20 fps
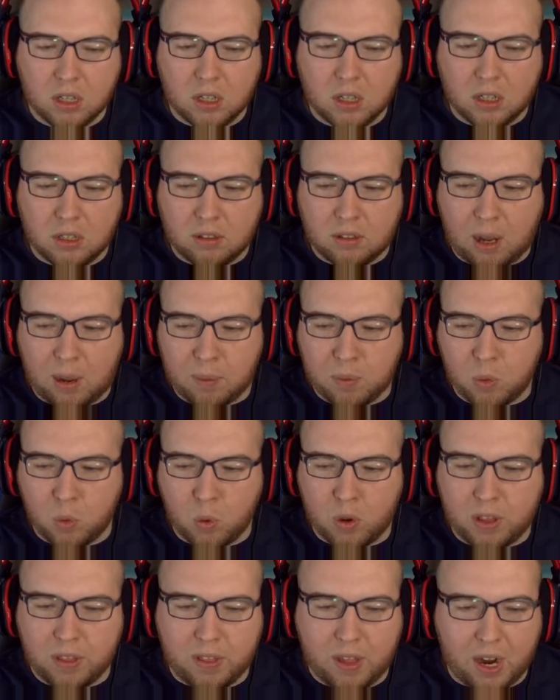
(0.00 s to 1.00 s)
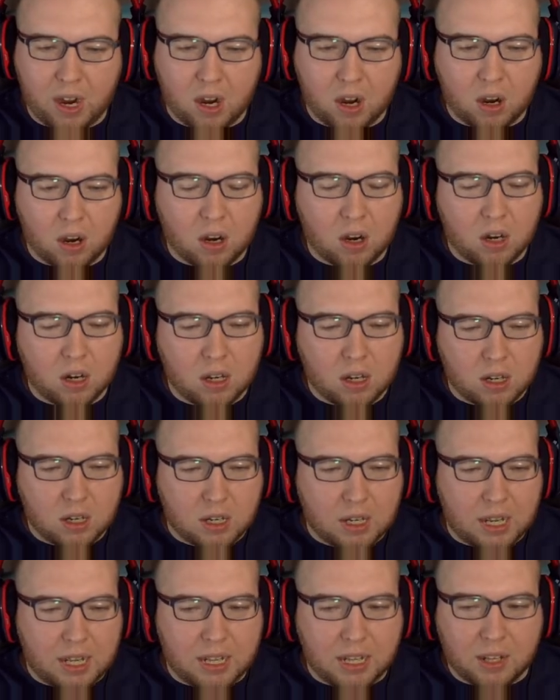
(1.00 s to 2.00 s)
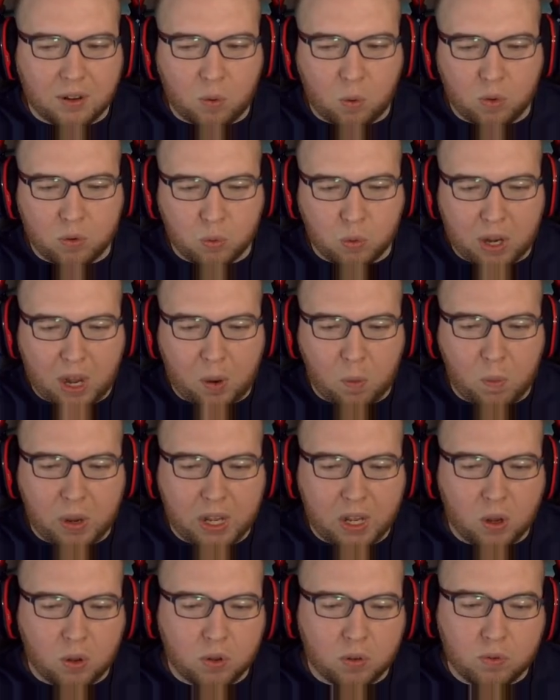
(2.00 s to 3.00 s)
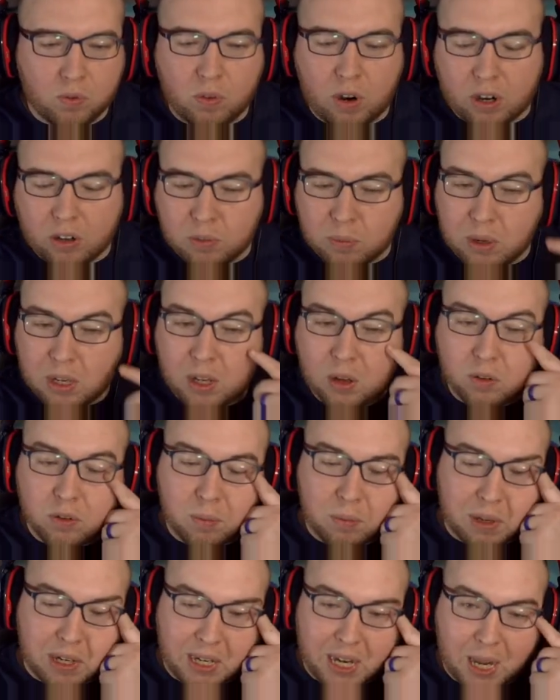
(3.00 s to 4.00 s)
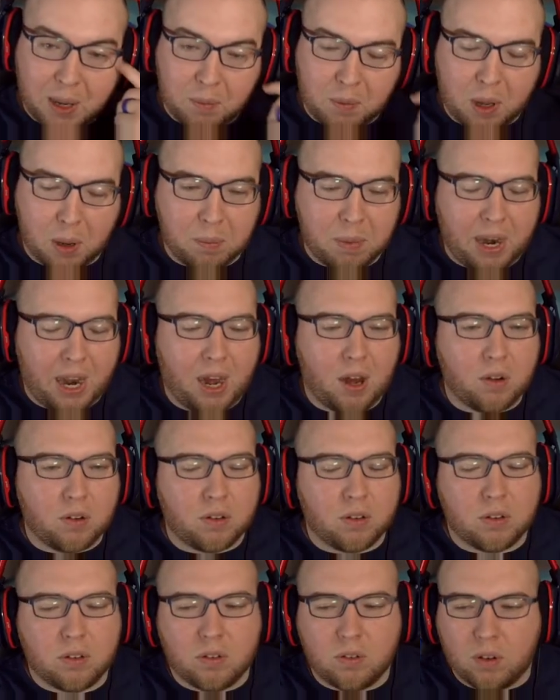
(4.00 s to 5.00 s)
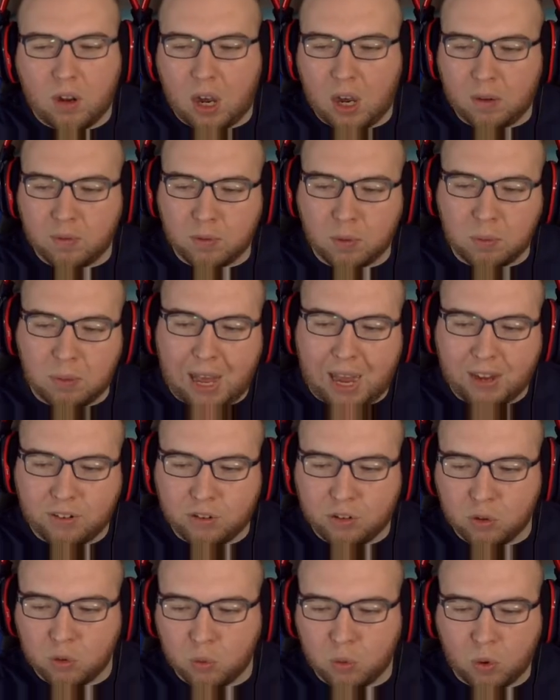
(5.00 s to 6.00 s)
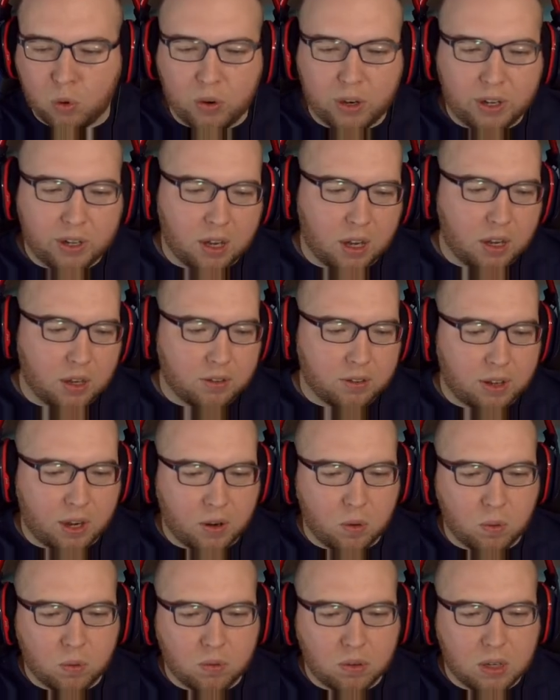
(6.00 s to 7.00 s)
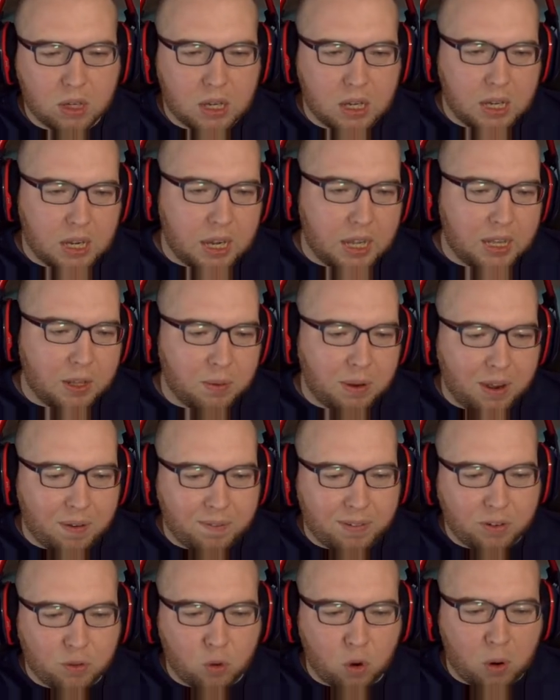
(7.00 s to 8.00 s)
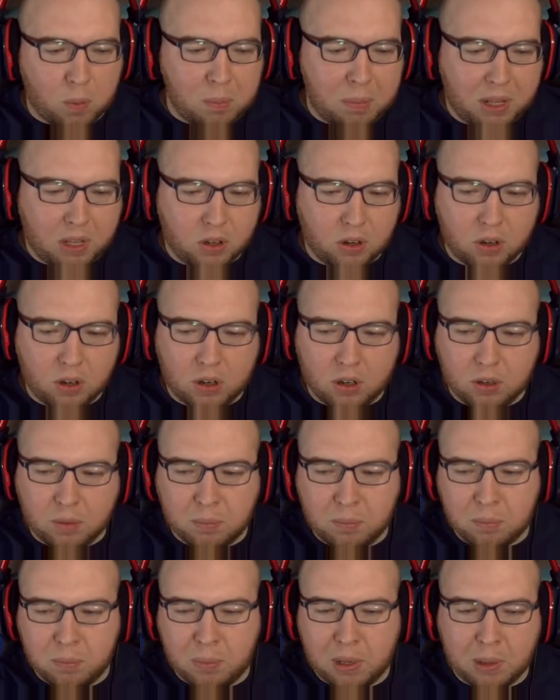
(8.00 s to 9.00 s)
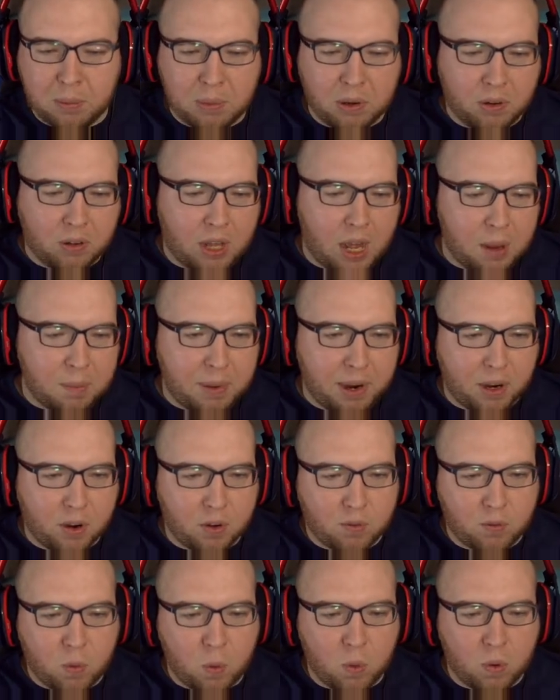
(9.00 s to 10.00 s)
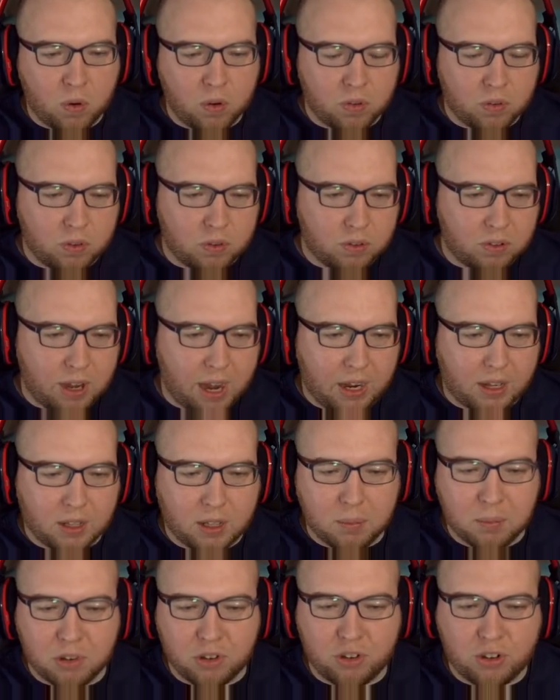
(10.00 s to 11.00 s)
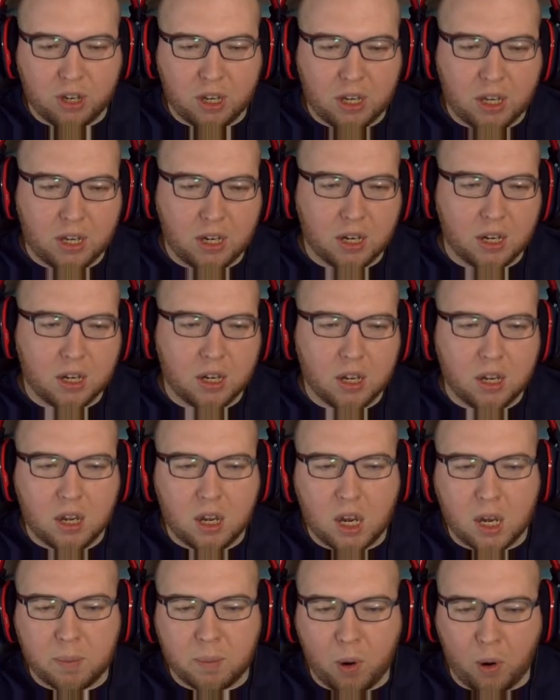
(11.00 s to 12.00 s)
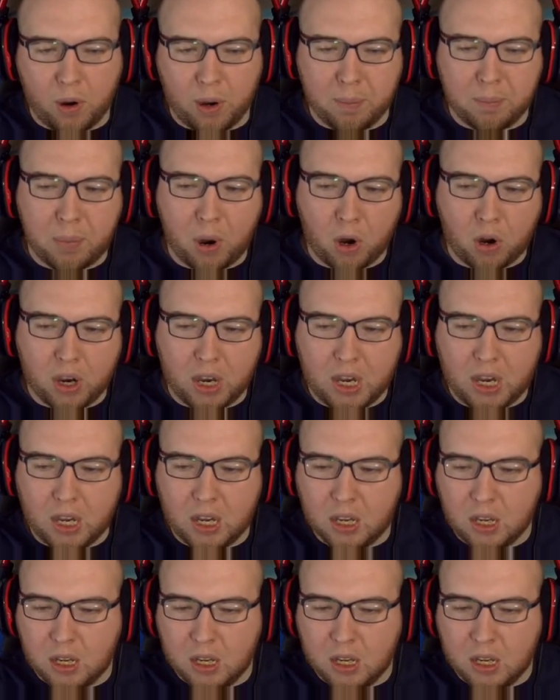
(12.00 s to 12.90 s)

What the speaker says: top 3 there. And then, of course, we got Wingo, the freshman. That was a big name coming out from last year's recruiting cycle. And then we got Ventrell Miller, big middle linebacker for us, tackling machine, Amari Burney.